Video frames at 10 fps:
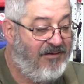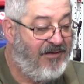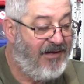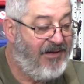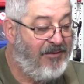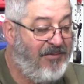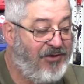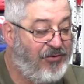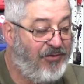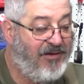So I had to
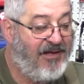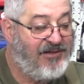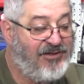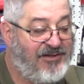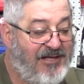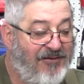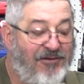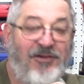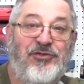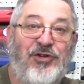make sure that I save
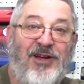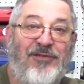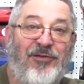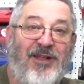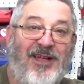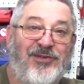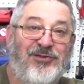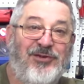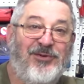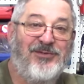enough shine for that,
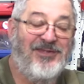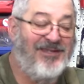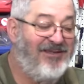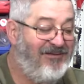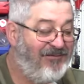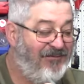you know what I'm saying?